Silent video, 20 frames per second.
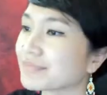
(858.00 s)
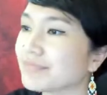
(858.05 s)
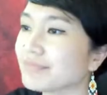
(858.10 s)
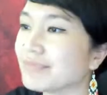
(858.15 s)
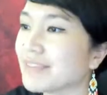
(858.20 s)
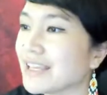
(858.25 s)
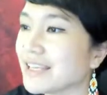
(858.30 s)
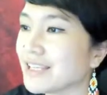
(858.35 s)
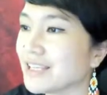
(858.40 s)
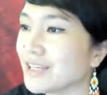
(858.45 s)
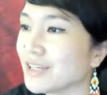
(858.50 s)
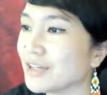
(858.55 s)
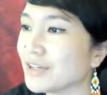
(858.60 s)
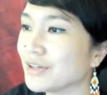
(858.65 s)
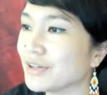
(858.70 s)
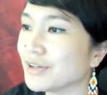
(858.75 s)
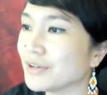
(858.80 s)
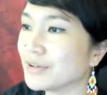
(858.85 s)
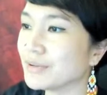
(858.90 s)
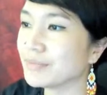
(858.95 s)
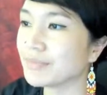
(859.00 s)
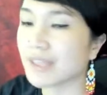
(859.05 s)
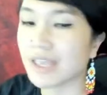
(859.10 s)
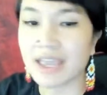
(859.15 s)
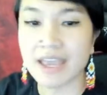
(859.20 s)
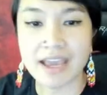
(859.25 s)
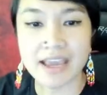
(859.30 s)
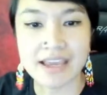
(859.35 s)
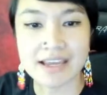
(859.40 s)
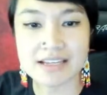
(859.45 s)
Thank you.
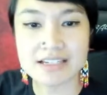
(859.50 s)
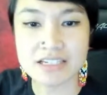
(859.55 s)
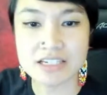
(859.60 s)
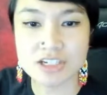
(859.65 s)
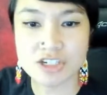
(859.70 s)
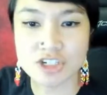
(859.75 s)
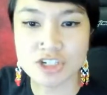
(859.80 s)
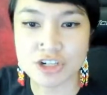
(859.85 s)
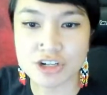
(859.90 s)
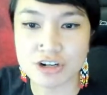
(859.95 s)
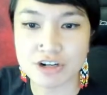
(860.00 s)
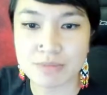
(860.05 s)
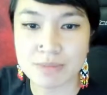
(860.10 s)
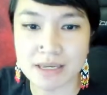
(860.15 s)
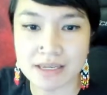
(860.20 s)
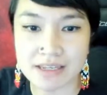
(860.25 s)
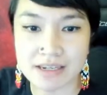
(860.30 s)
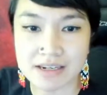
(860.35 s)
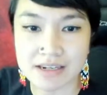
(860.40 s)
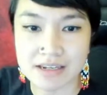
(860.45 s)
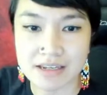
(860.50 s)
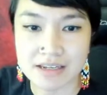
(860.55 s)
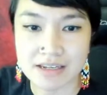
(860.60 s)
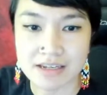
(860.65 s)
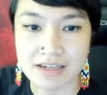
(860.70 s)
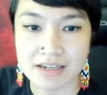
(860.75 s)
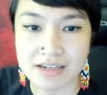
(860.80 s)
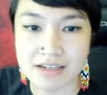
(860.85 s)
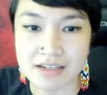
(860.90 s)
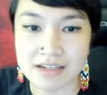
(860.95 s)
Andy German
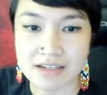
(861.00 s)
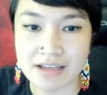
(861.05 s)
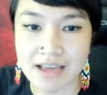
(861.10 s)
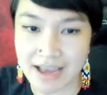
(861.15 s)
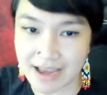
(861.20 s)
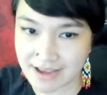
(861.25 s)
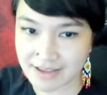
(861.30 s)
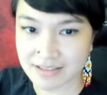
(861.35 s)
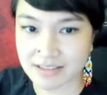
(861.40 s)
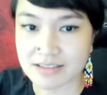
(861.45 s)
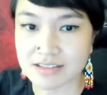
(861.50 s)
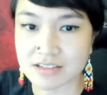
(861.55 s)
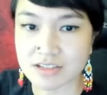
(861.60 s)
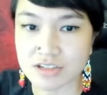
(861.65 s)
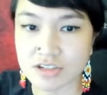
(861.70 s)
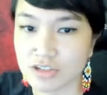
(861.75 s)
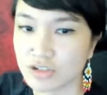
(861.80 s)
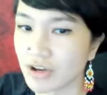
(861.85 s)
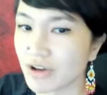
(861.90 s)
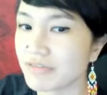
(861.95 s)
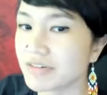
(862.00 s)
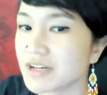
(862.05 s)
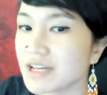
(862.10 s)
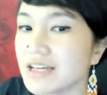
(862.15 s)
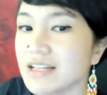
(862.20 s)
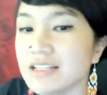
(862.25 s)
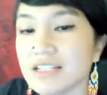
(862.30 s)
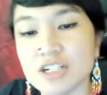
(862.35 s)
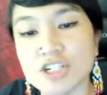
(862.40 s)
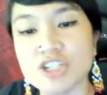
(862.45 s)
asks, do you ever
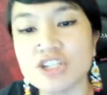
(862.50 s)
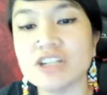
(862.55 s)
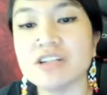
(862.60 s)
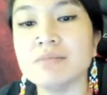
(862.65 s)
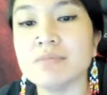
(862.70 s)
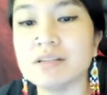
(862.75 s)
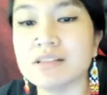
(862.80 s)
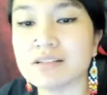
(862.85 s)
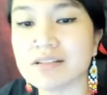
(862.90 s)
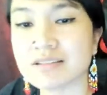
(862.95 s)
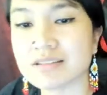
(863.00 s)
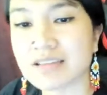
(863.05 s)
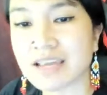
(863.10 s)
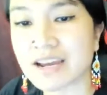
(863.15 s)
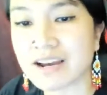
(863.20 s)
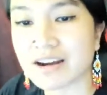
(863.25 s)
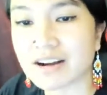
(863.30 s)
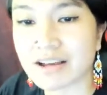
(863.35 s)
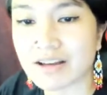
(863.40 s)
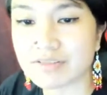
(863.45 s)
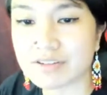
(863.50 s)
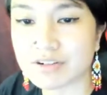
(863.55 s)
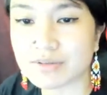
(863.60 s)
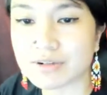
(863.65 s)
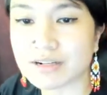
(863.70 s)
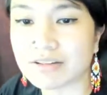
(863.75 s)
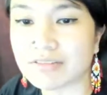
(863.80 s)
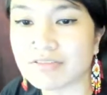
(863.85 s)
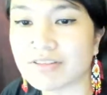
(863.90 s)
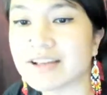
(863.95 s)
get legitimately scared after
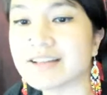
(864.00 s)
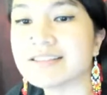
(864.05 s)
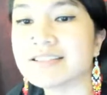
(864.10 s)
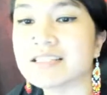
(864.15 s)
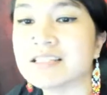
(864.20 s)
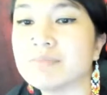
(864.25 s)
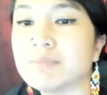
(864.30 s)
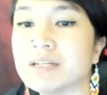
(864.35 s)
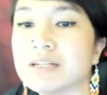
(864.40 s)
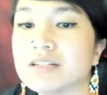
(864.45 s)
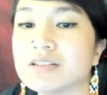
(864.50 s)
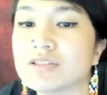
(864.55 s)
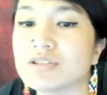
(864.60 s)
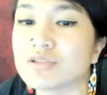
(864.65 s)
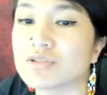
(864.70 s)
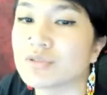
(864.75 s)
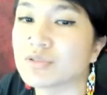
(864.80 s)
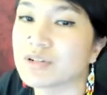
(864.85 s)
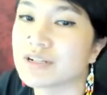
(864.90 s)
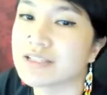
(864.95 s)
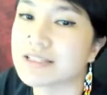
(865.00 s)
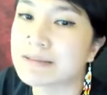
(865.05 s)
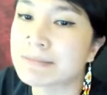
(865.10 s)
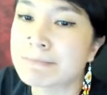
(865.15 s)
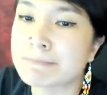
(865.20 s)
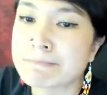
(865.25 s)
reading fan-submitted stories?